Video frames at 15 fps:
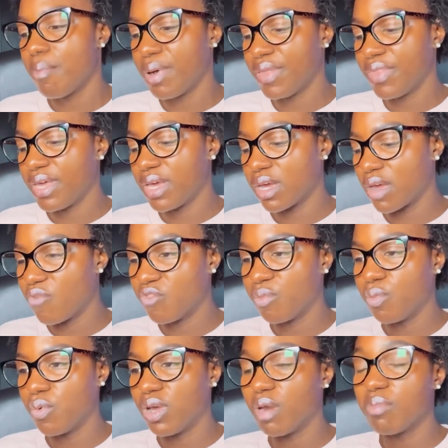but they are
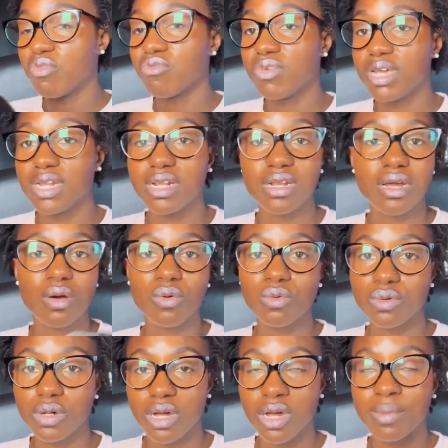comfortable. And
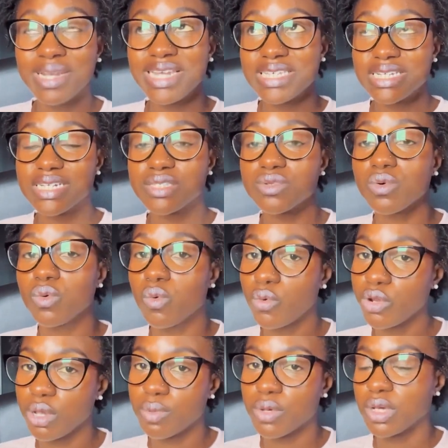I've been listening to
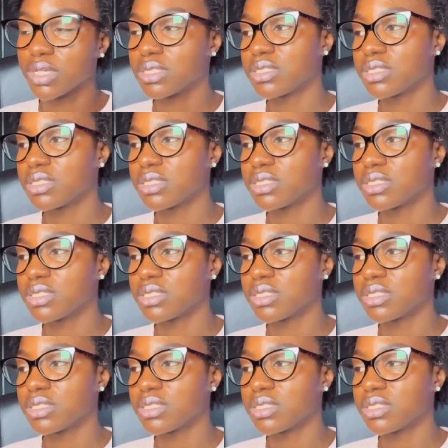audiobooks.